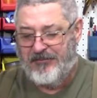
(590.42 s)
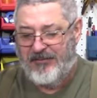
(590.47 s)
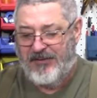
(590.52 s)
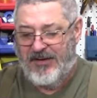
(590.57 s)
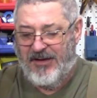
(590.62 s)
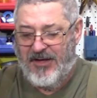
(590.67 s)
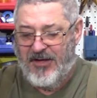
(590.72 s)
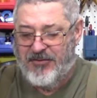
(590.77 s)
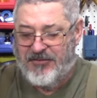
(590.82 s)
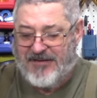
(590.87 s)

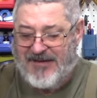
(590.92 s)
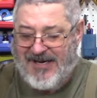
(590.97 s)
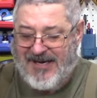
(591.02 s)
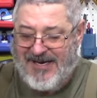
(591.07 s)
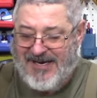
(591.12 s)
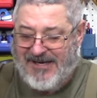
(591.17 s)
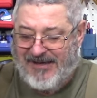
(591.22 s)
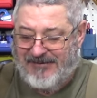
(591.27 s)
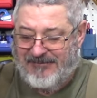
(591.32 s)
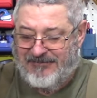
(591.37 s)

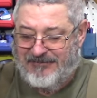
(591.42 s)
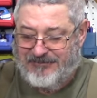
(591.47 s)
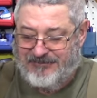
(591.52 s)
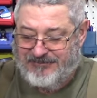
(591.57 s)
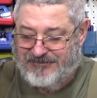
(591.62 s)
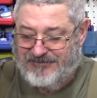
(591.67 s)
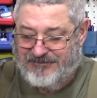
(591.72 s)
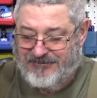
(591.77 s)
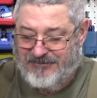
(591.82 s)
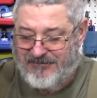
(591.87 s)
Okay, I
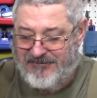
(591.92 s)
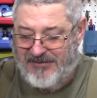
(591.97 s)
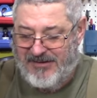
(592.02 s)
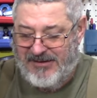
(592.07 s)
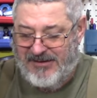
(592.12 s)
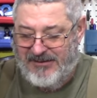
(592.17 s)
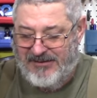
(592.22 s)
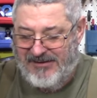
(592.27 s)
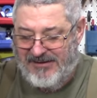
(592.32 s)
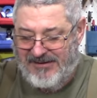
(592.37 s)

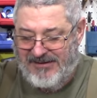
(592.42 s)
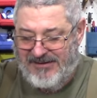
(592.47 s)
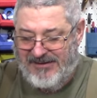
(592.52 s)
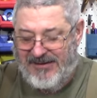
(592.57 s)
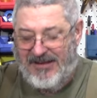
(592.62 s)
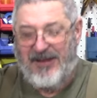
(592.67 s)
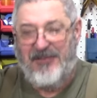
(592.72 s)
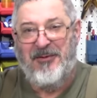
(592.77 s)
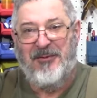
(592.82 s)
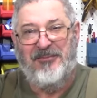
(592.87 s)

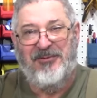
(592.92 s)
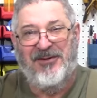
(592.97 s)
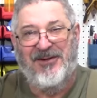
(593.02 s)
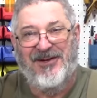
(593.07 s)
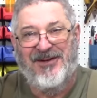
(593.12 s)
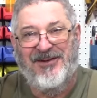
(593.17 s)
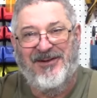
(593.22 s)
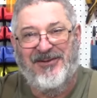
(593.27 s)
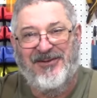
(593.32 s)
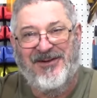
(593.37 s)
better put a
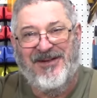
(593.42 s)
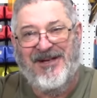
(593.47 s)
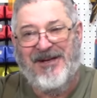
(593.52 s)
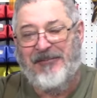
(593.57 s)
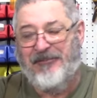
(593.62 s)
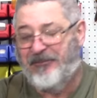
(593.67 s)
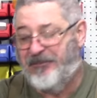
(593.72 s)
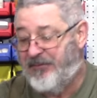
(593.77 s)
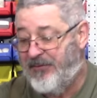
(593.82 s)
lid on that.